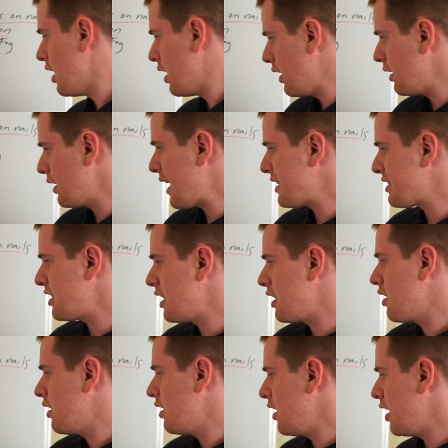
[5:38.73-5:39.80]
And then
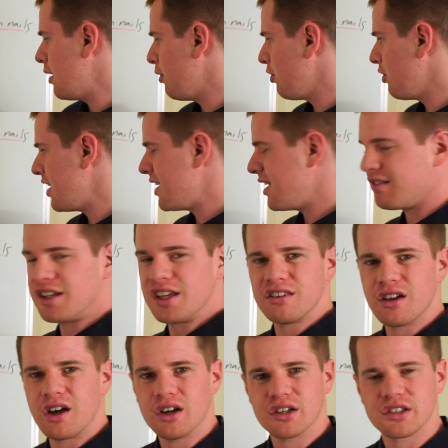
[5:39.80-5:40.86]
lastly, inability to
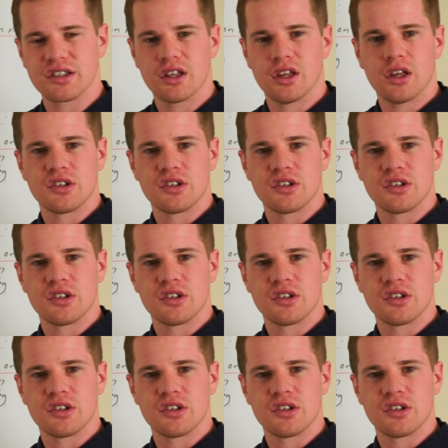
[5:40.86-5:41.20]
detox.